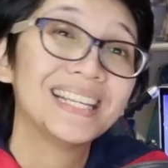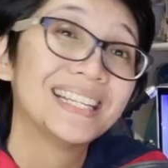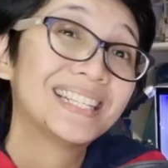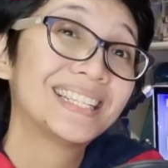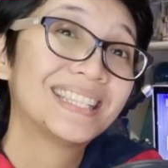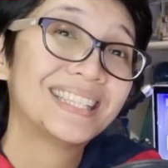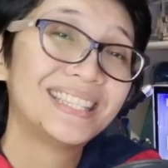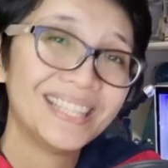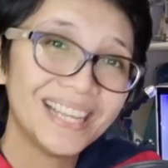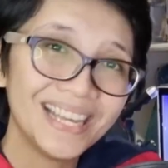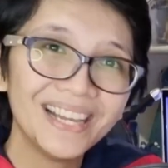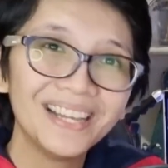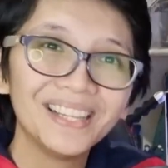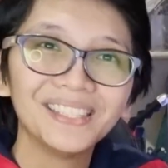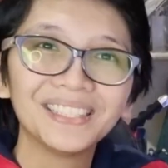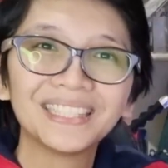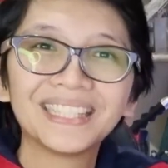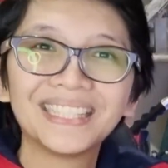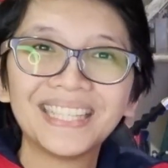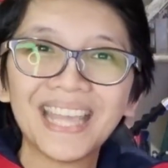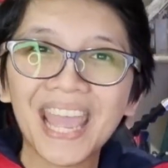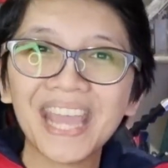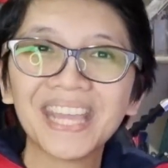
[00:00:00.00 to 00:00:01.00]
Still,
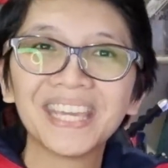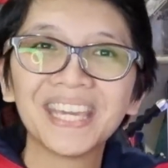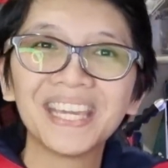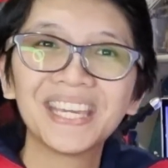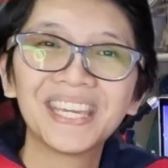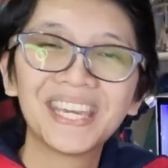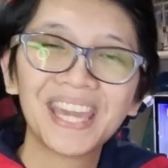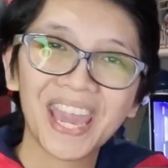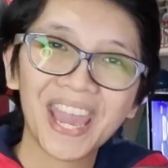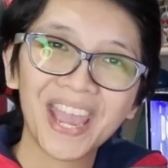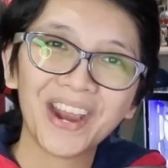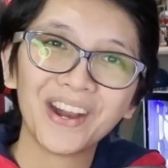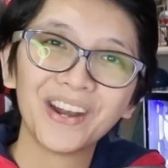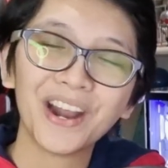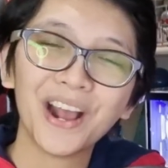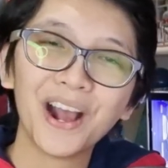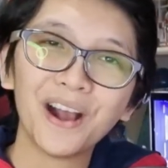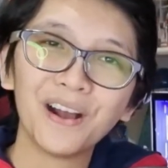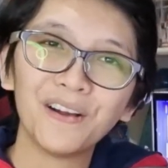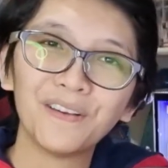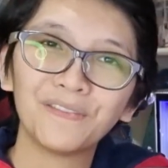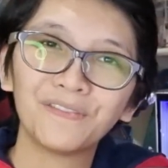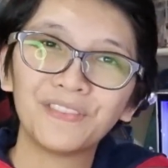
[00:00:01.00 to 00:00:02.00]
taking care
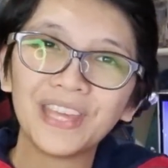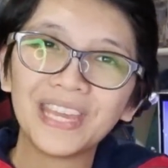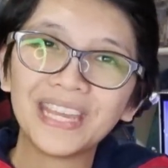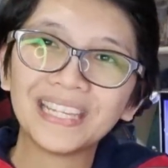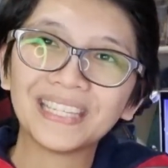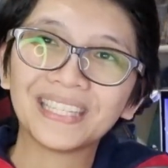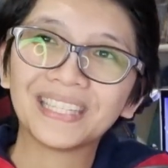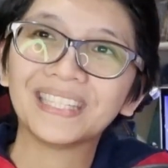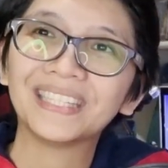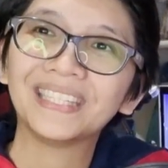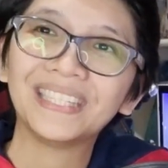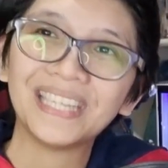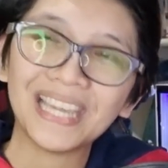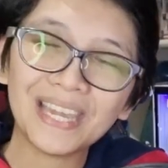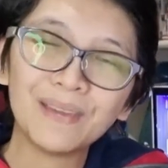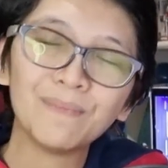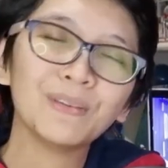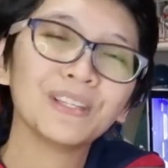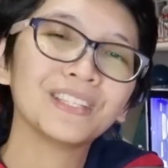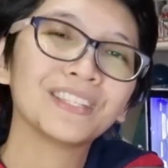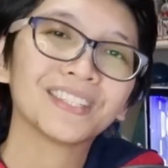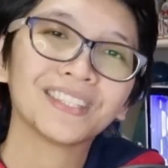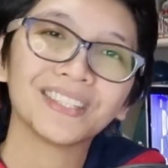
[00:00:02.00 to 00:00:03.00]
of these
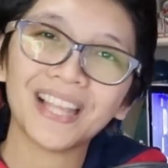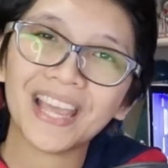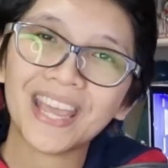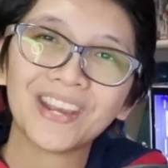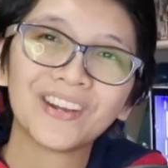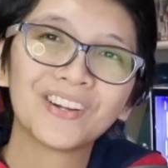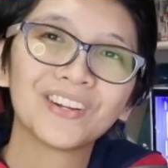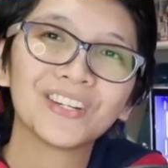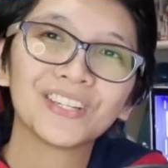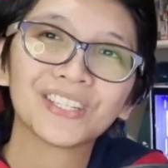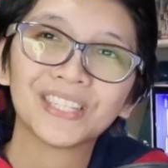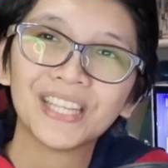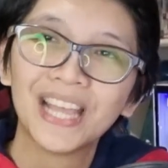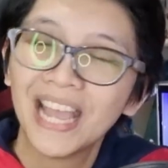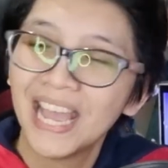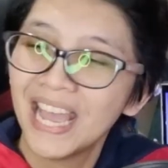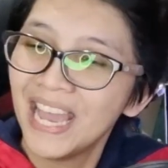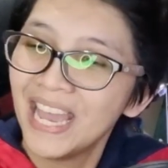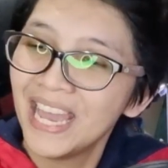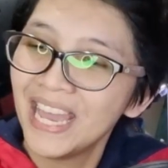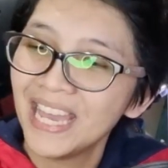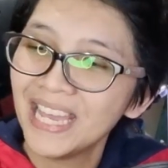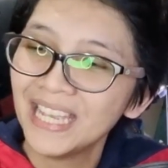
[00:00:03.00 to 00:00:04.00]
Demon Slayers
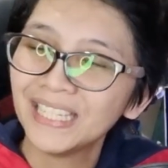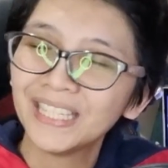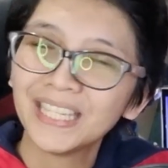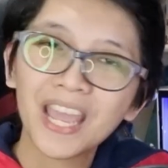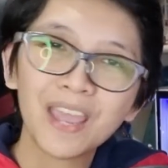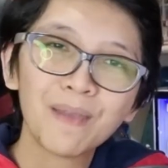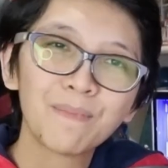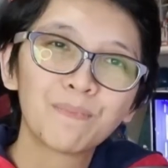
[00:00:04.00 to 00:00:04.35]
is a